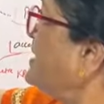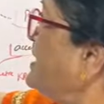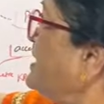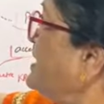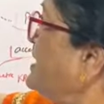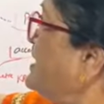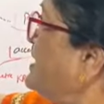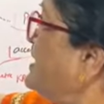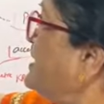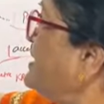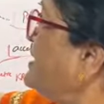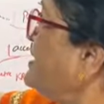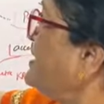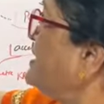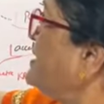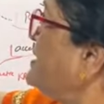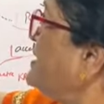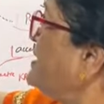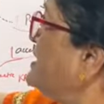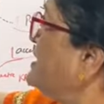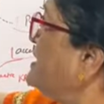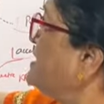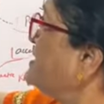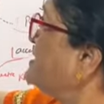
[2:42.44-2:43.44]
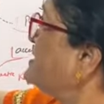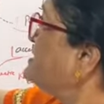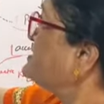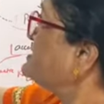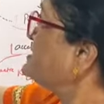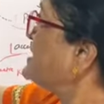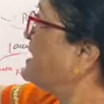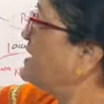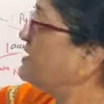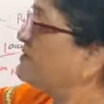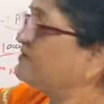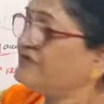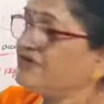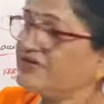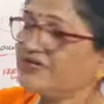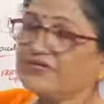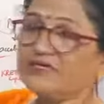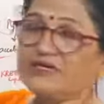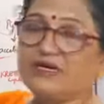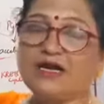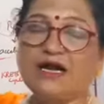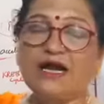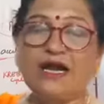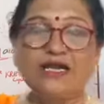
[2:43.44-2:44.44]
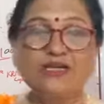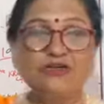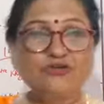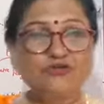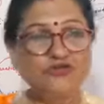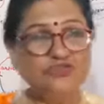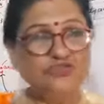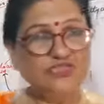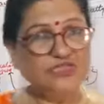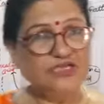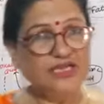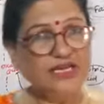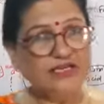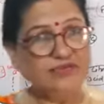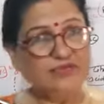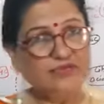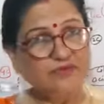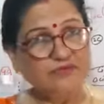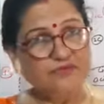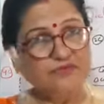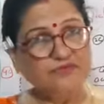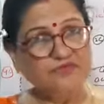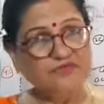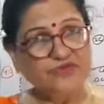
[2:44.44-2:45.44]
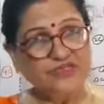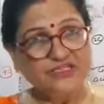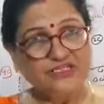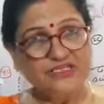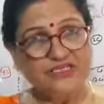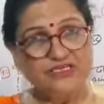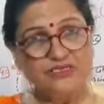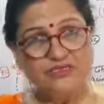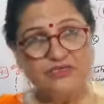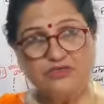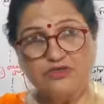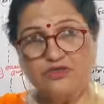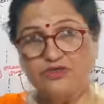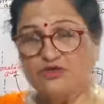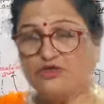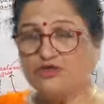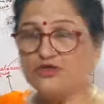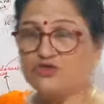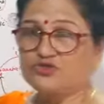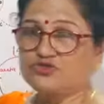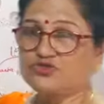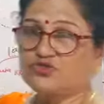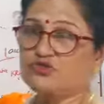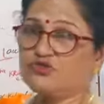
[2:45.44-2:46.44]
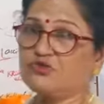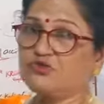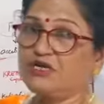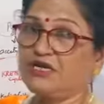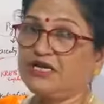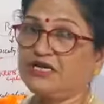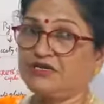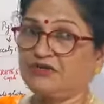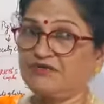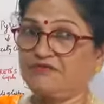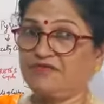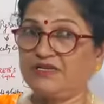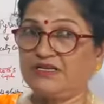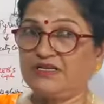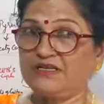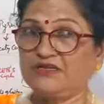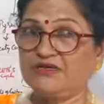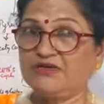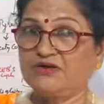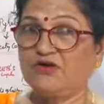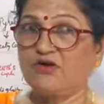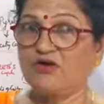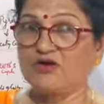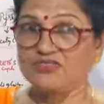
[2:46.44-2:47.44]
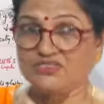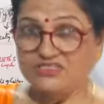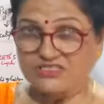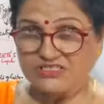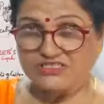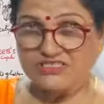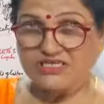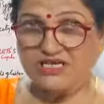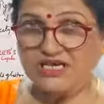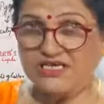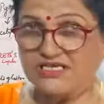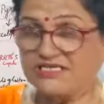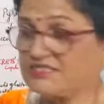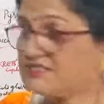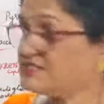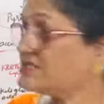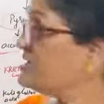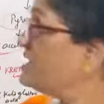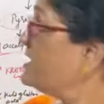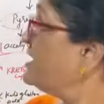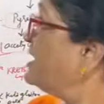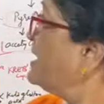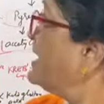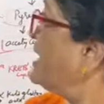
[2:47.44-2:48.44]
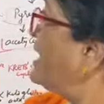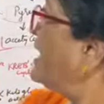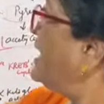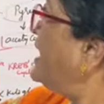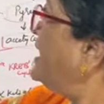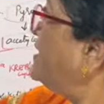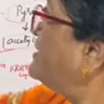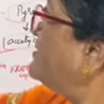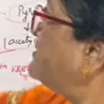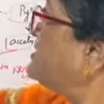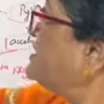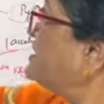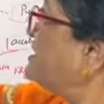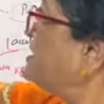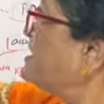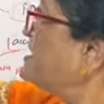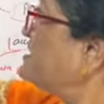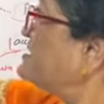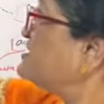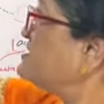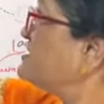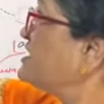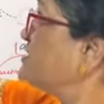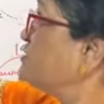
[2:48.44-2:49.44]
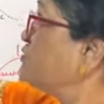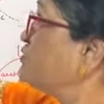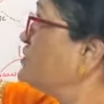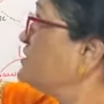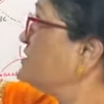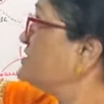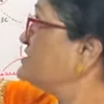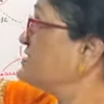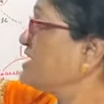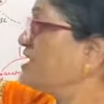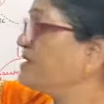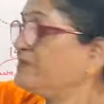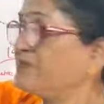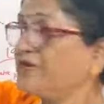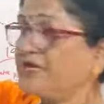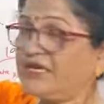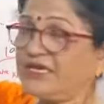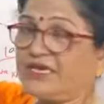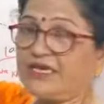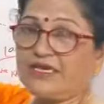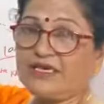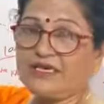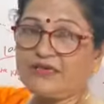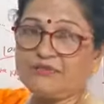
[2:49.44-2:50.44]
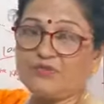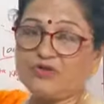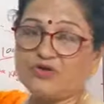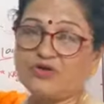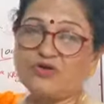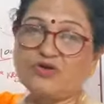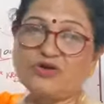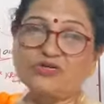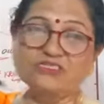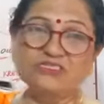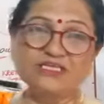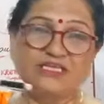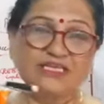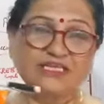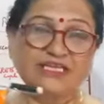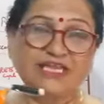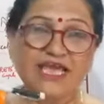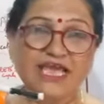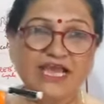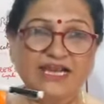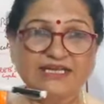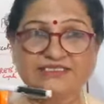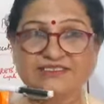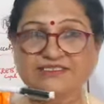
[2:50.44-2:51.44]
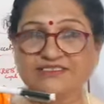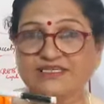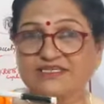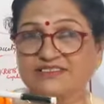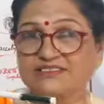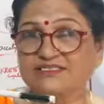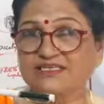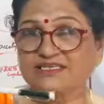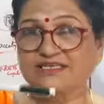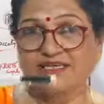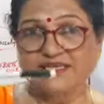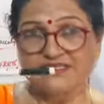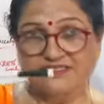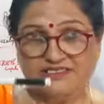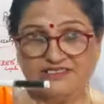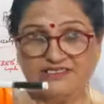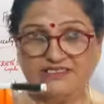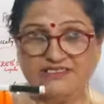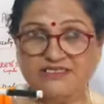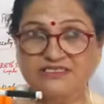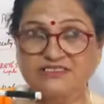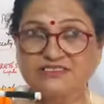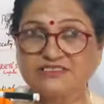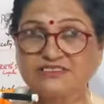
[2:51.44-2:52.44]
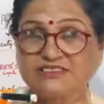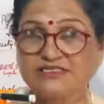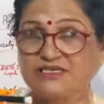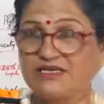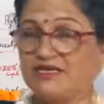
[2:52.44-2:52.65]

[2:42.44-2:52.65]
A, it is having hydrogen atom with it, so it will oxidize and release the coenzyme A because it acts as the catalyst